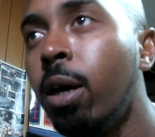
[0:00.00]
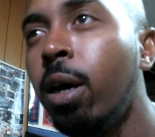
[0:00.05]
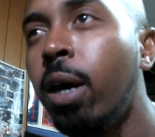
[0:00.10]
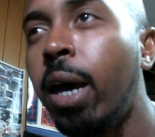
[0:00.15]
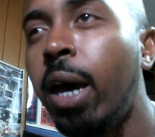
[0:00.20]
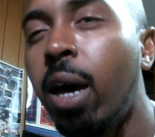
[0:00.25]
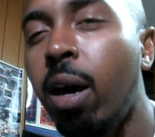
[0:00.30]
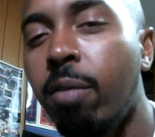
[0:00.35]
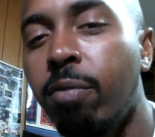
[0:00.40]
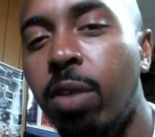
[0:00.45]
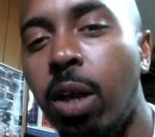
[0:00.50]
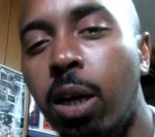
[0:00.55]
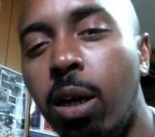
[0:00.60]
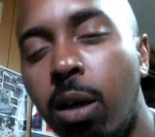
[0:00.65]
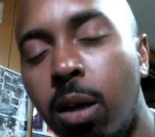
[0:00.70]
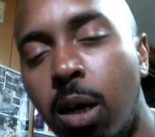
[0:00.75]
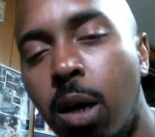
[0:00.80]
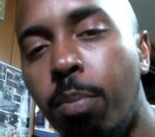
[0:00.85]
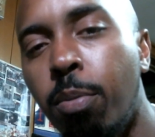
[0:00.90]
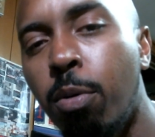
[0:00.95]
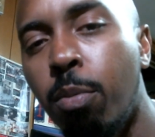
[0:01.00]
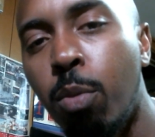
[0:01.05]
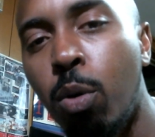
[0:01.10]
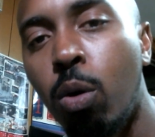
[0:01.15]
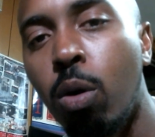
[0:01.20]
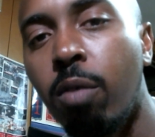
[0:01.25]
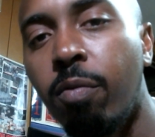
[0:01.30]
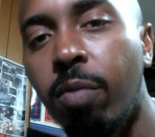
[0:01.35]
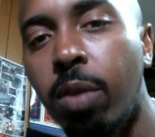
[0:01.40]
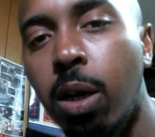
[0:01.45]
have like a couple
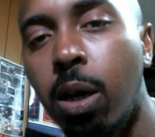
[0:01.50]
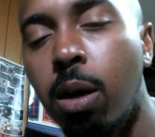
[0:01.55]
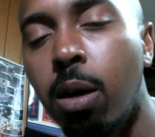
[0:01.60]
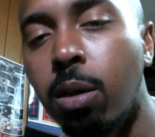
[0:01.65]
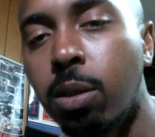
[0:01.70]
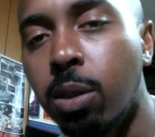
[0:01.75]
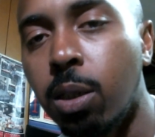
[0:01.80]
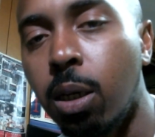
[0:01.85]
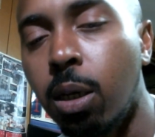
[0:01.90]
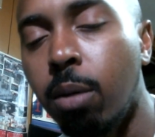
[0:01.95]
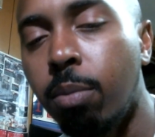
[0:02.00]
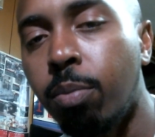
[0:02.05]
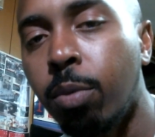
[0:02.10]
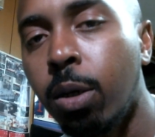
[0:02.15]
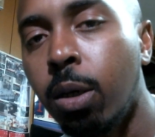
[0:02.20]
more vlogs up,